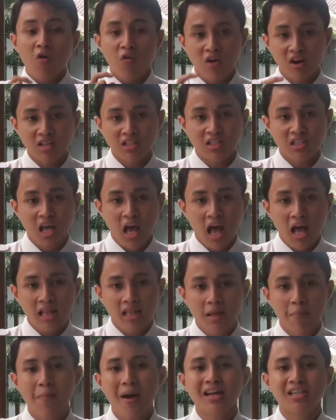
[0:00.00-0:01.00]
first,
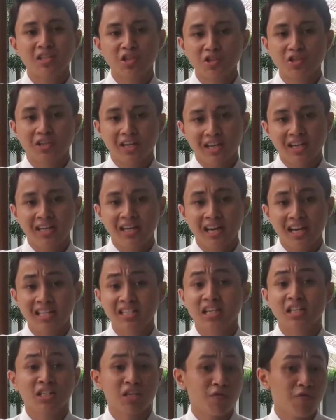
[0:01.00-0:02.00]
the best nutrient
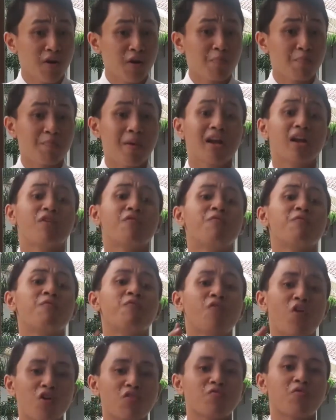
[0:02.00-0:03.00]
is achieved by the
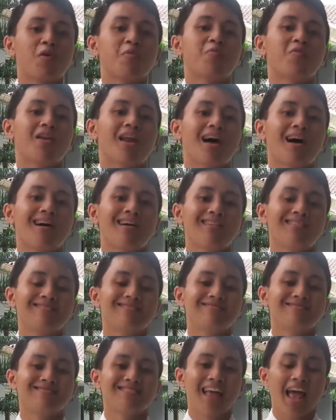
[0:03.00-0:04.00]
fourth formula.
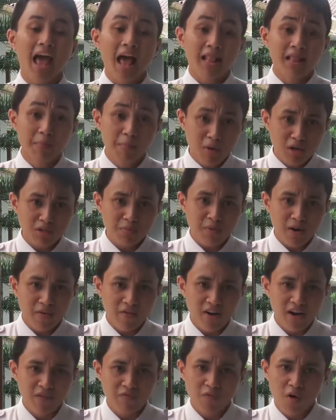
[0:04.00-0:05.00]
The most
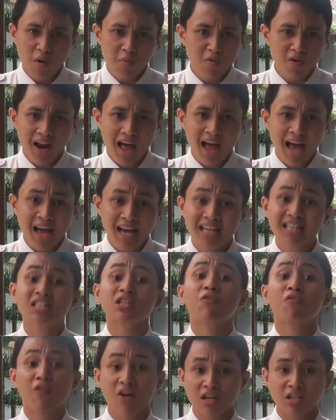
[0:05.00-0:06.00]
preferred formula is
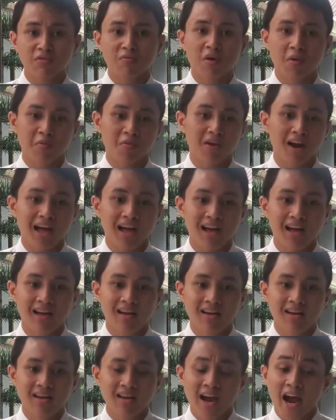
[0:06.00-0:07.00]
the first formula.
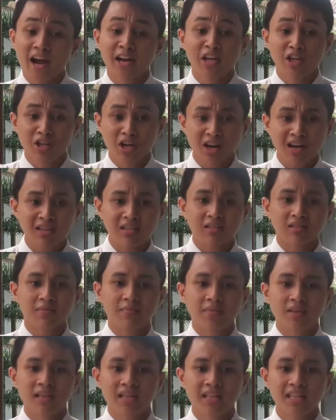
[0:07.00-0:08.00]
And the third,
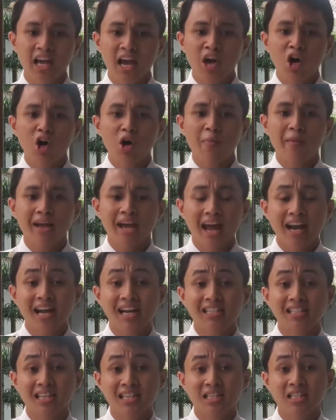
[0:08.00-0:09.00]
the economic
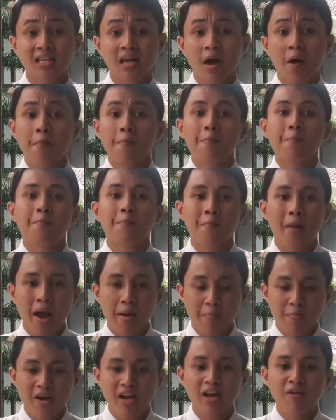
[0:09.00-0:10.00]
analysis
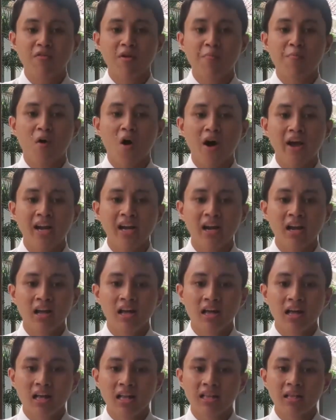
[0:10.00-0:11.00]
by break-even point,
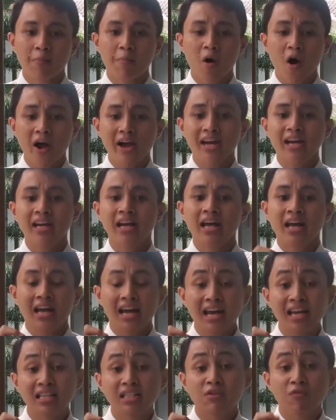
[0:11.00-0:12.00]
the point
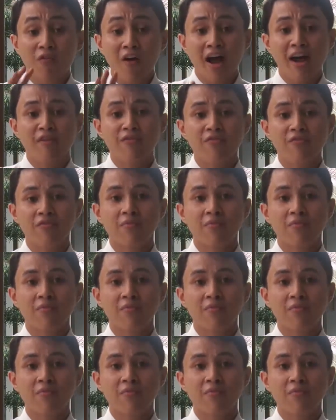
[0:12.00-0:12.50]
is 5